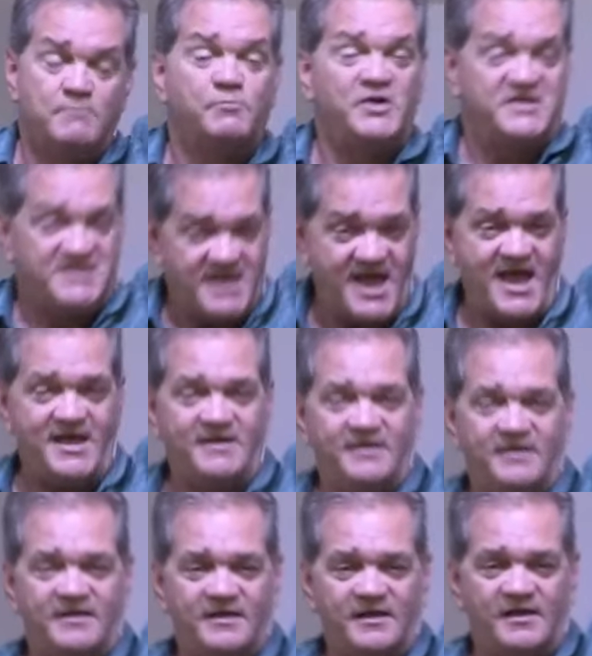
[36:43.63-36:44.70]
But
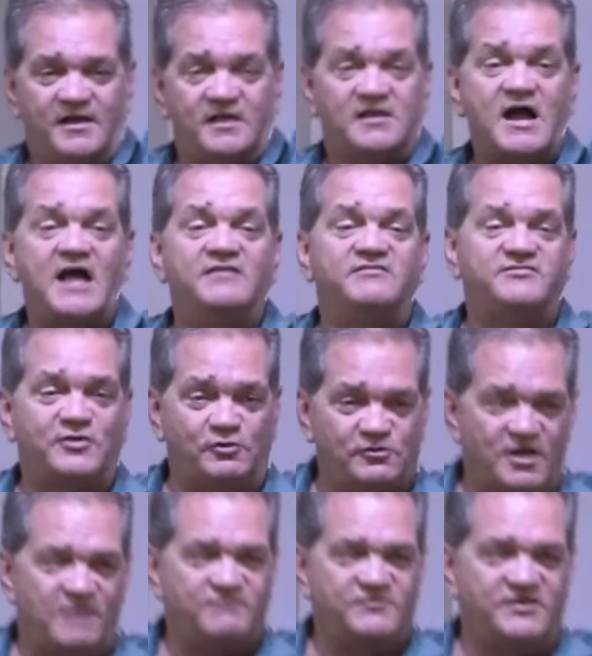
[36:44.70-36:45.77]
yet, God so
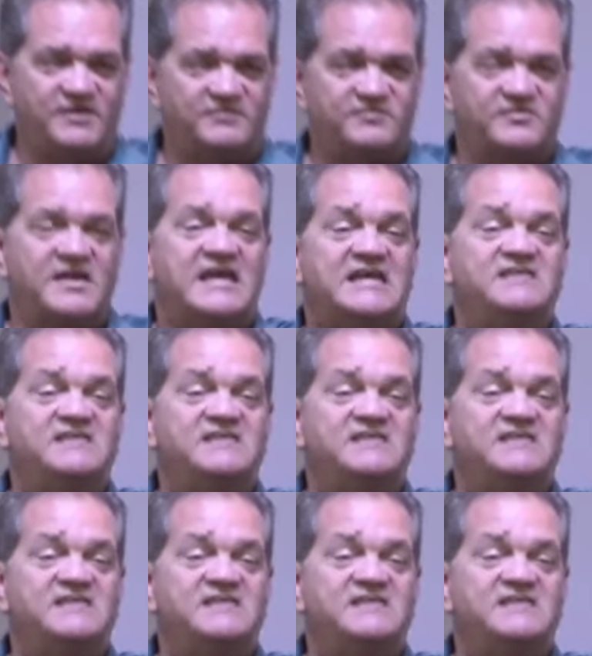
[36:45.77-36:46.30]
loved us,